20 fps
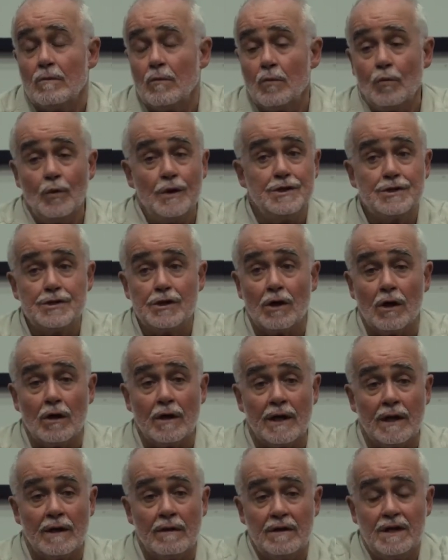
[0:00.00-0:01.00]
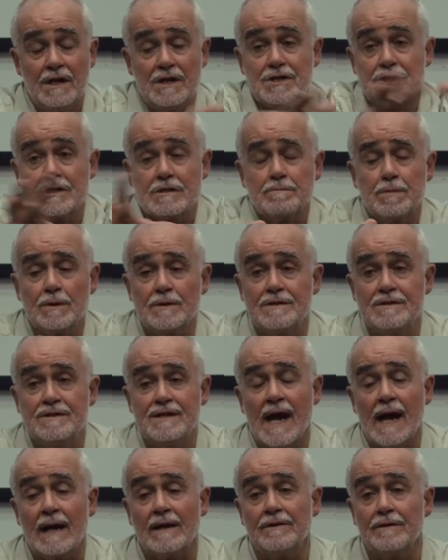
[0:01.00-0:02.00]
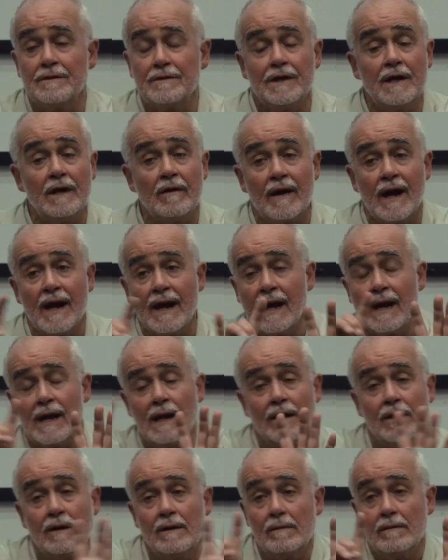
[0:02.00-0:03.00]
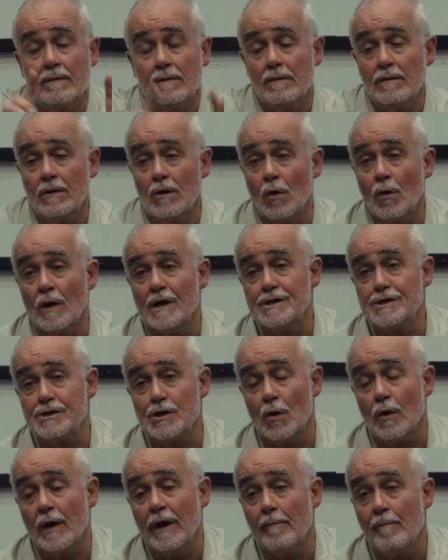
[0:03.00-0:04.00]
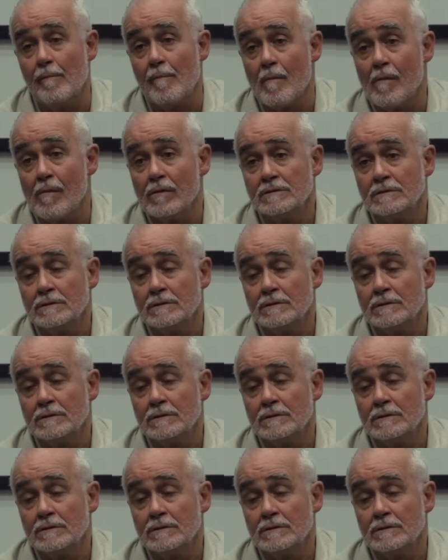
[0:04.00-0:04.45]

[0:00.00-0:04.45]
we talk and he just puts the actor there and I go and show him.